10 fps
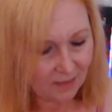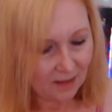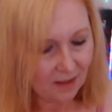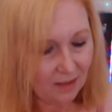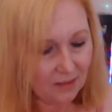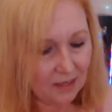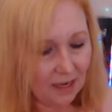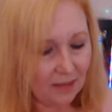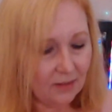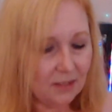And then I
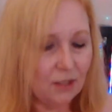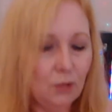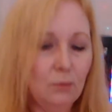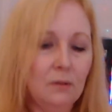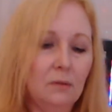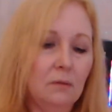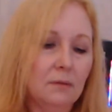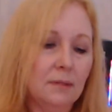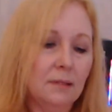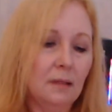have this cute little
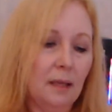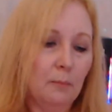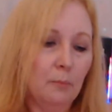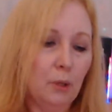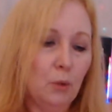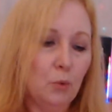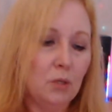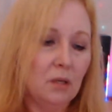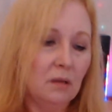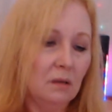like boat